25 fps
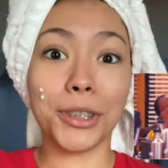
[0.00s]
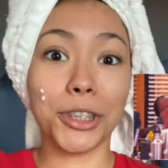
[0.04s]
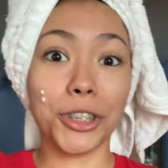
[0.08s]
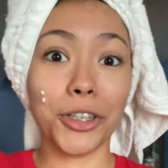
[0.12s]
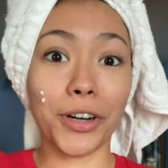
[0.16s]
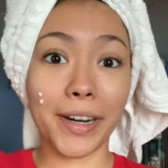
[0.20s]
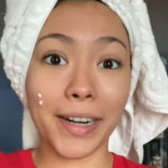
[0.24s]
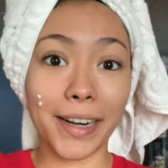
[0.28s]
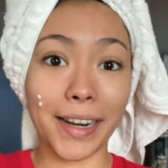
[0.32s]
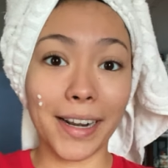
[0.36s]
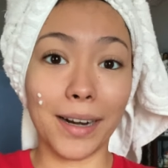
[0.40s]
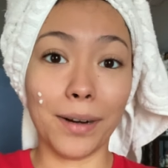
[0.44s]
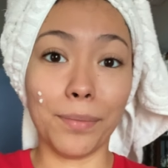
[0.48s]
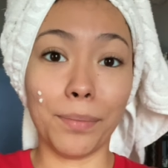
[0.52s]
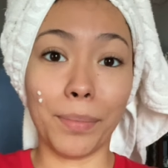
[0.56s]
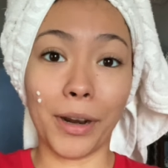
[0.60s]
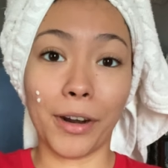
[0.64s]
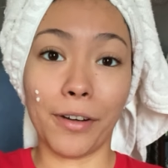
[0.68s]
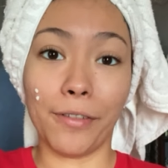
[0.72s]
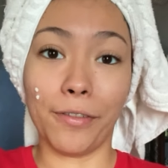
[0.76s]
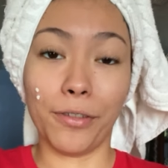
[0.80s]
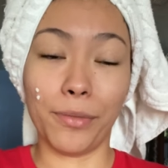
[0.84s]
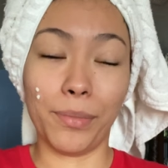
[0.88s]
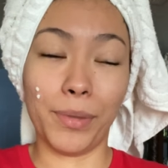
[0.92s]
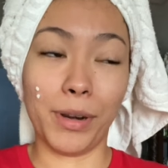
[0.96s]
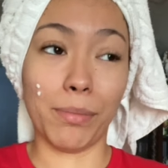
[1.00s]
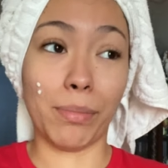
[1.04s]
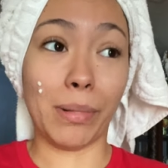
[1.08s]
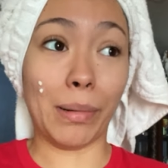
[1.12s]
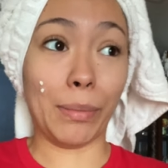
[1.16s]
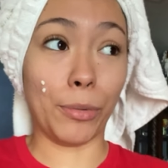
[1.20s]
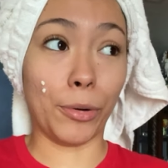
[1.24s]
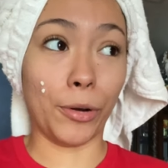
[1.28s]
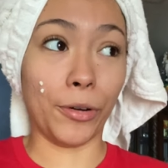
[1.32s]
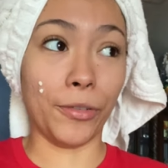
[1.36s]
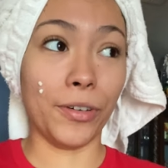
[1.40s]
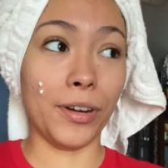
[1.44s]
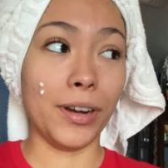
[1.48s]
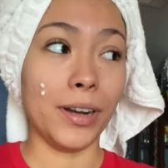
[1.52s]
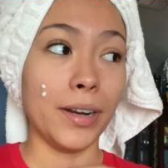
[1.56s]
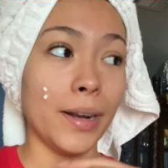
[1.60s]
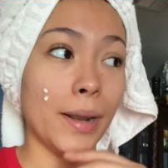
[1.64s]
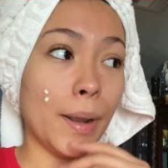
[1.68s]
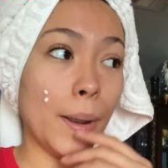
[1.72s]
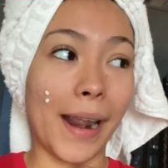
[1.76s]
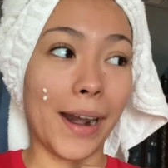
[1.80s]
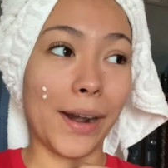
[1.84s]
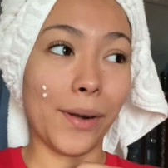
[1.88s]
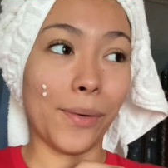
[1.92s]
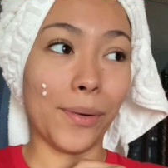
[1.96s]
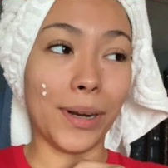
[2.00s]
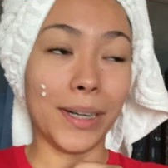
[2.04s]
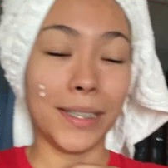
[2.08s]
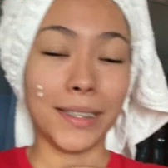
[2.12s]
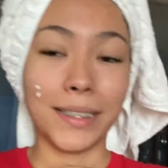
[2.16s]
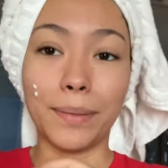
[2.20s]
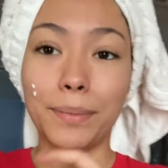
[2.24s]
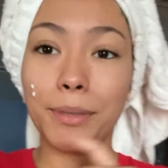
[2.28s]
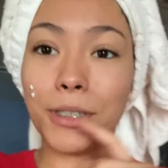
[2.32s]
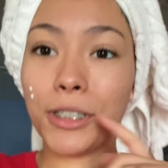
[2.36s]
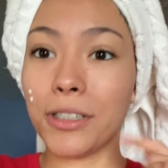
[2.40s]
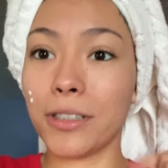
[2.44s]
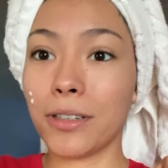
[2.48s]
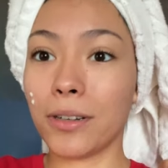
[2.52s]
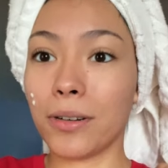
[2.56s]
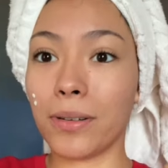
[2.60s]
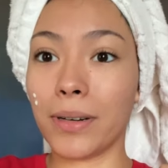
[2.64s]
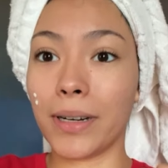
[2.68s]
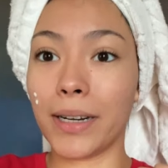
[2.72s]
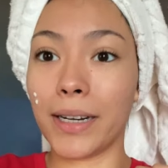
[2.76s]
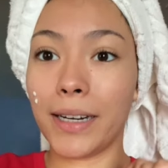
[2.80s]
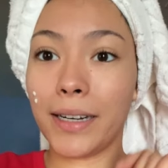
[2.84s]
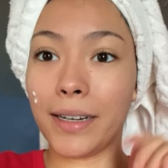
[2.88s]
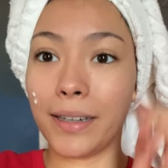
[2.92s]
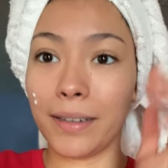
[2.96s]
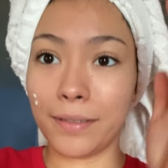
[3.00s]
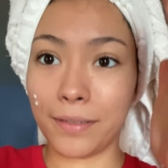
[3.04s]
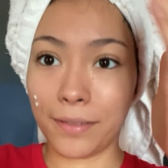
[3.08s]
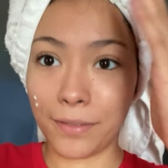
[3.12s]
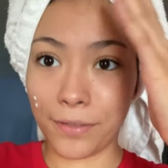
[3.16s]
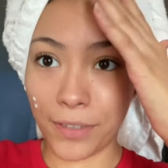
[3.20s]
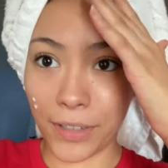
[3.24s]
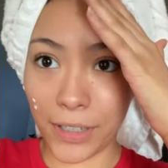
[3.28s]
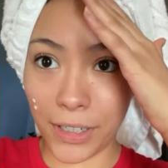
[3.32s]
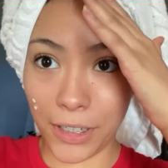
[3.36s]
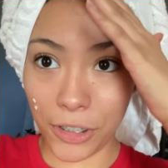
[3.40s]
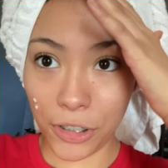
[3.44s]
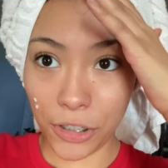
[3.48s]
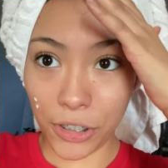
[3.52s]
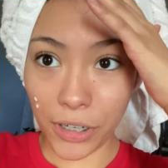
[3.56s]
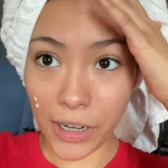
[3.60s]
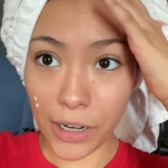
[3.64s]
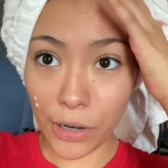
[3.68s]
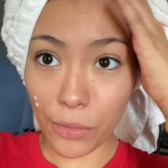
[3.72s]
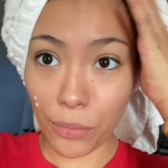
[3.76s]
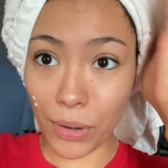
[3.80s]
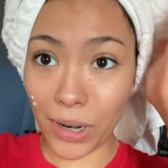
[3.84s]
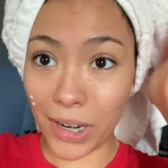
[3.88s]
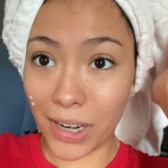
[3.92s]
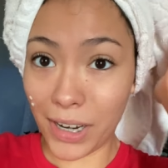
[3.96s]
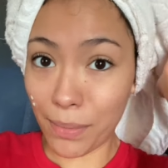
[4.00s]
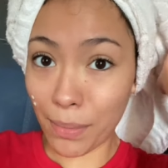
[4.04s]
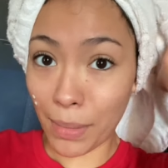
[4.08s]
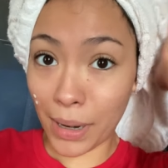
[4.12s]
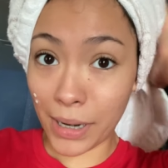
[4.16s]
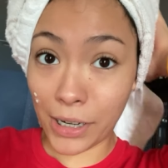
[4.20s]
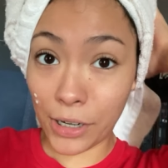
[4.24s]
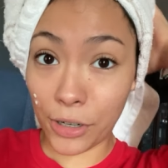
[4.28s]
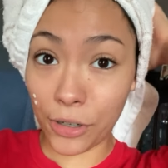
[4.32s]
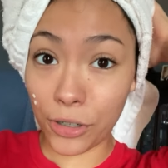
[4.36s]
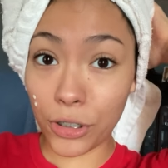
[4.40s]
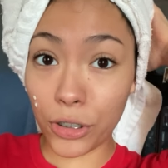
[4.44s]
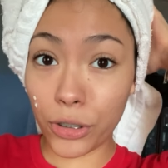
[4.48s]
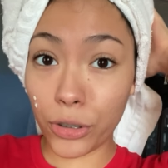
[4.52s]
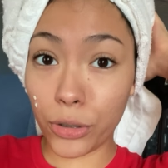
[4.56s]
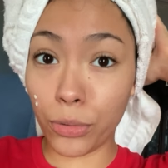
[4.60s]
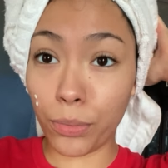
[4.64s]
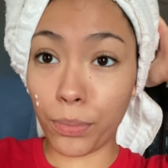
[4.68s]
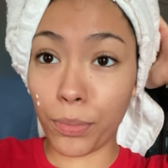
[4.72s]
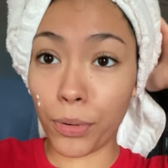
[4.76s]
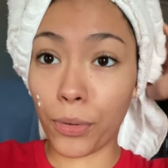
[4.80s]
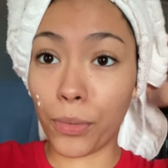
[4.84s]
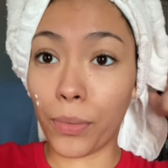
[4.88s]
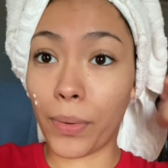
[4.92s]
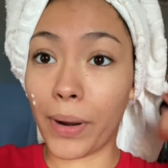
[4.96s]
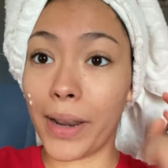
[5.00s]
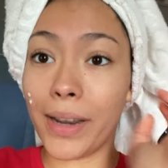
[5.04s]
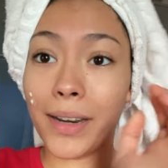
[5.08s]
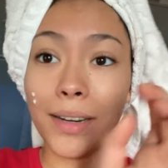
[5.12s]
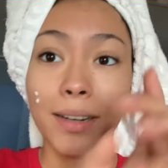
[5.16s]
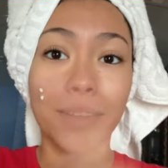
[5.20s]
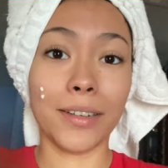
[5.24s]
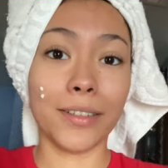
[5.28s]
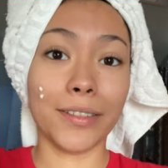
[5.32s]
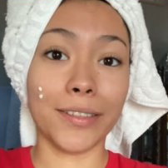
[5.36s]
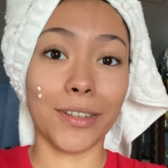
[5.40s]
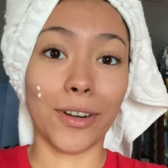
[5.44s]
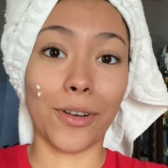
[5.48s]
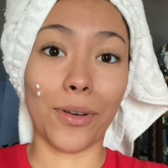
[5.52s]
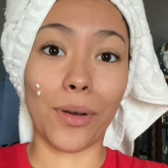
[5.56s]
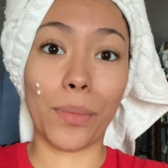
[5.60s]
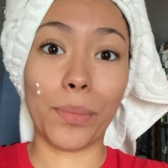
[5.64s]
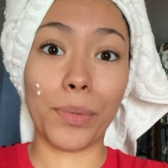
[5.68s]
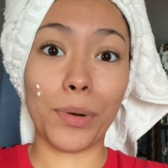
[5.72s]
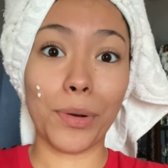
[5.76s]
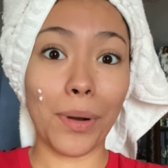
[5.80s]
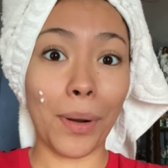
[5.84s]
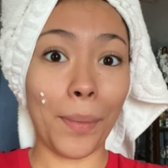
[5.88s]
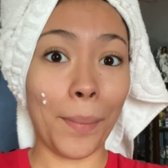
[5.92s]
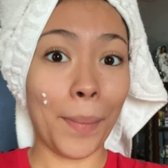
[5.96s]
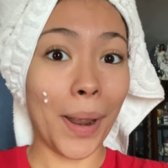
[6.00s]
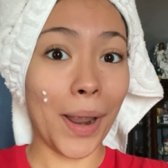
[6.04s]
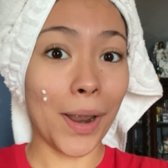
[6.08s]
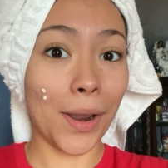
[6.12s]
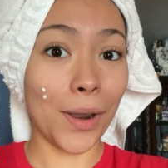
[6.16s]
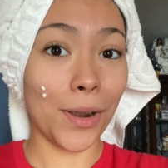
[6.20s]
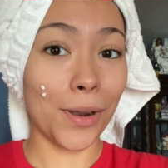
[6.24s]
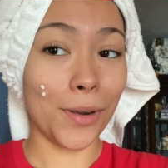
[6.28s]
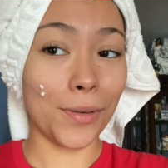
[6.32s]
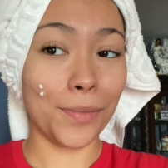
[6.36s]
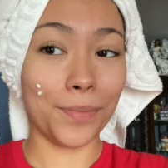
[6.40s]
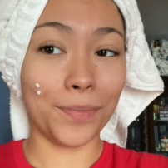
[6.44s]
try to get a pair for me and my boyfriend. Anyways, let me just go ahead and finish getting ready. My hair is super wet, so I'll be right back.